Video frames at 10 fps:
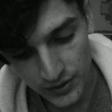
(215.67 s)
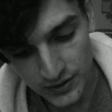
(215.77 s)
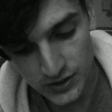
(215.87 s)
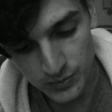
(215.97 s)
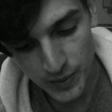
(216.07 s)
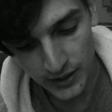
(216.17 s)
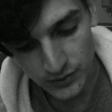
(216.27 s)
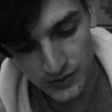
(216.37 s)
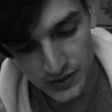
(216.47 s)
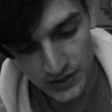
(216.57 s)
his
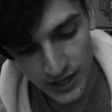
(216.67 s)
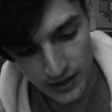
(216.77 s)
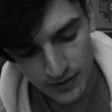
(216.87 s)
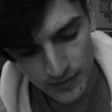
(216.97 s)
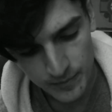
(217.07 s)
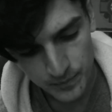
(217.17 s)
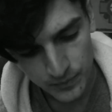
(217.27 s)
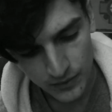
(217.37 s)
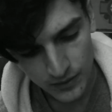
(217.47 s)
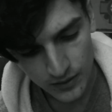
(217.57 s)
speckled skin.
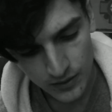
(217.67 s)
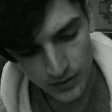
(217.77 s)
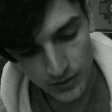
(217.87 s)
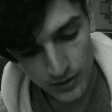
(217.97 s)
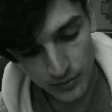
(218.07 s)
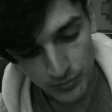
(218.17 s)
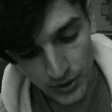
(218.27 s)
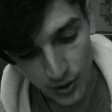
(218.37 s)
But